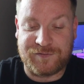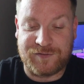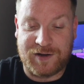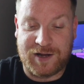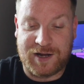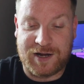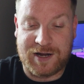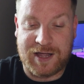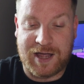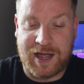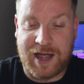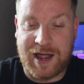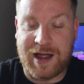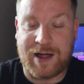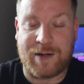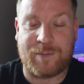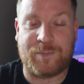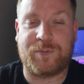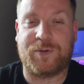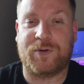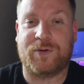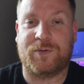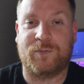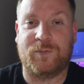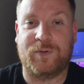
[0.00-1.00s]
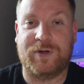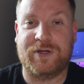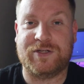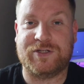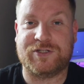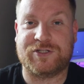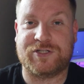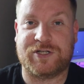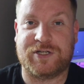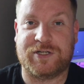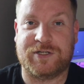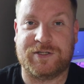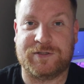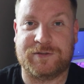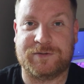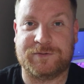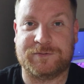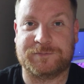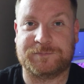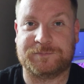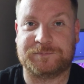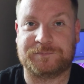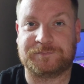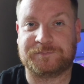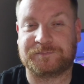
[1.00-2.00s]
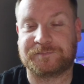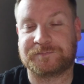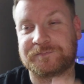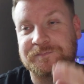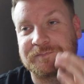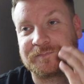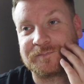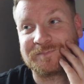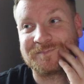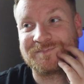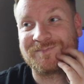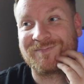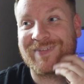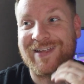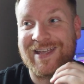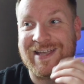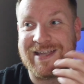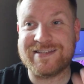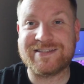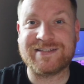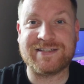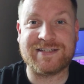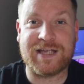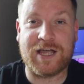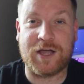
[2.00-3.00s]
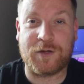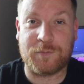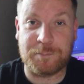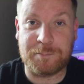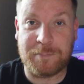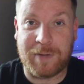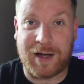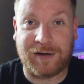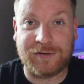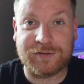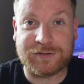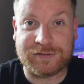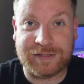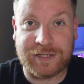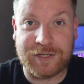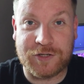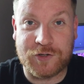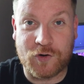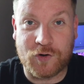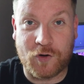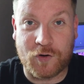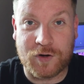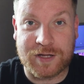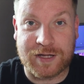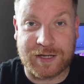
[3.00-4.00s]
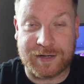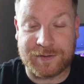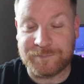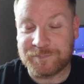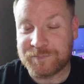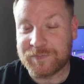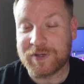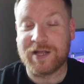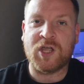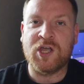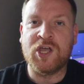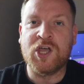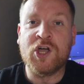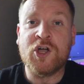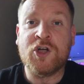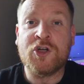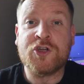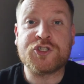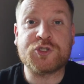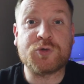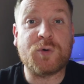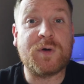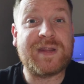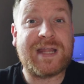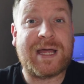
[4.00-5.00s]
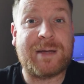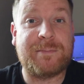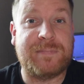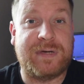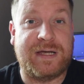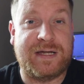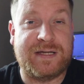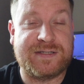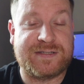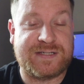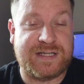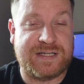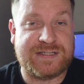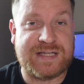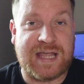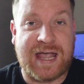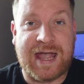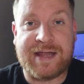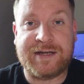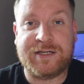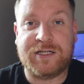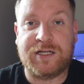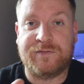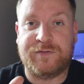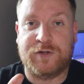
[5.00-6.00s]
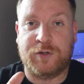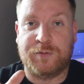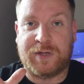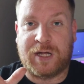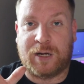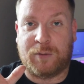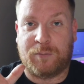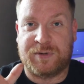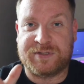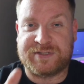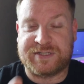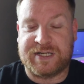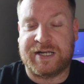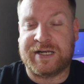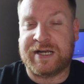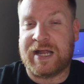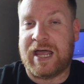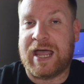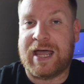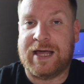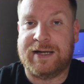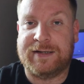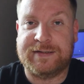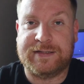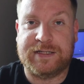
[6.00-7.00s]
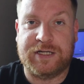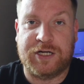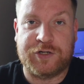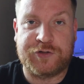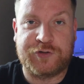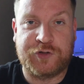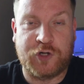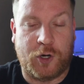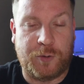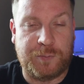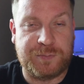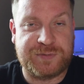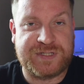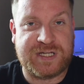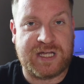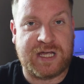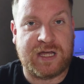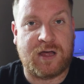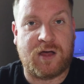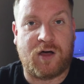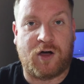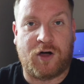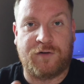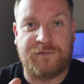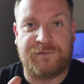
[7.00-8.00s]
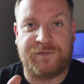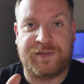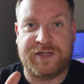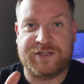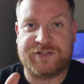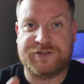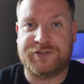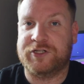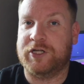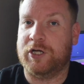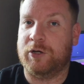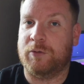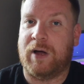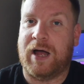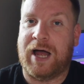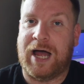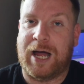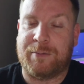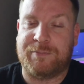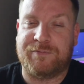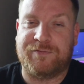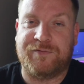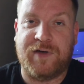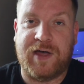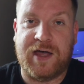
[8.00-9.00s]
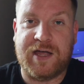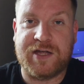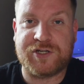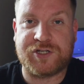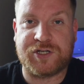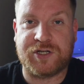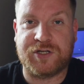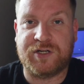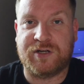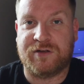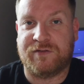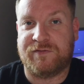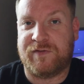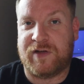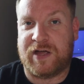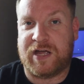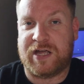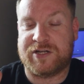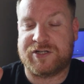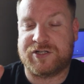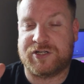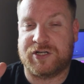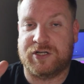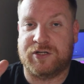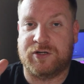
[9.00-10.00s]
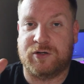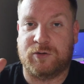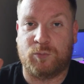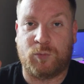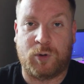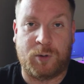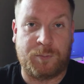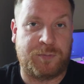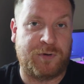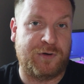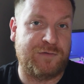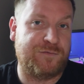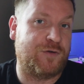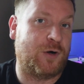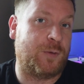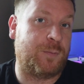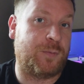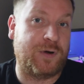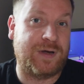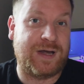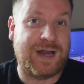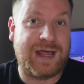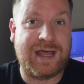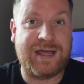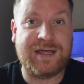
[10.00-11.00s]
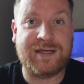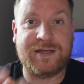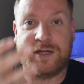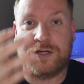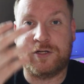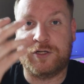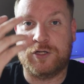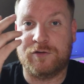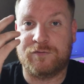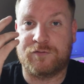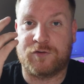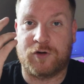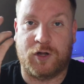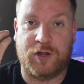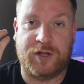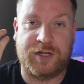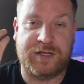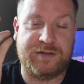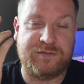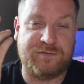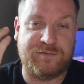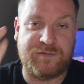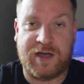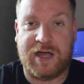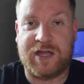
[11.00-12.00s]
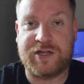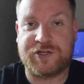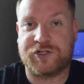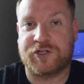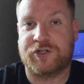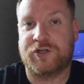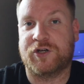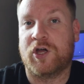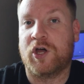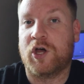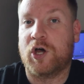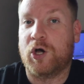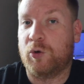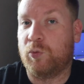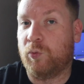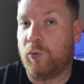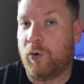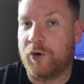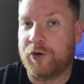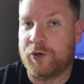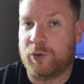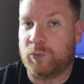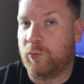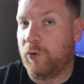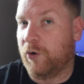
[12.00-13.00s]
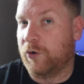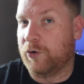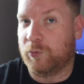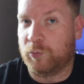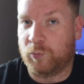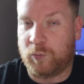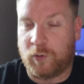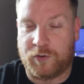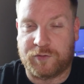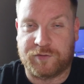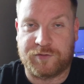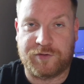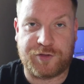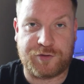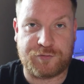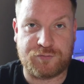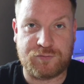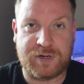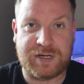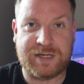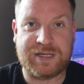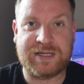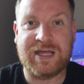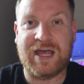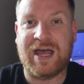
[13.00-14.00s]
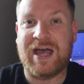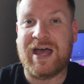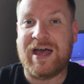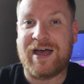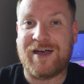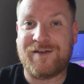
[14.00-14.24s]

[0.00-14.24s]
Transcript: Fly app, which is mildly annoying. So what that means is any of you that was an early adopter of this new app version, version 1.4.8, and you've got the version 1113,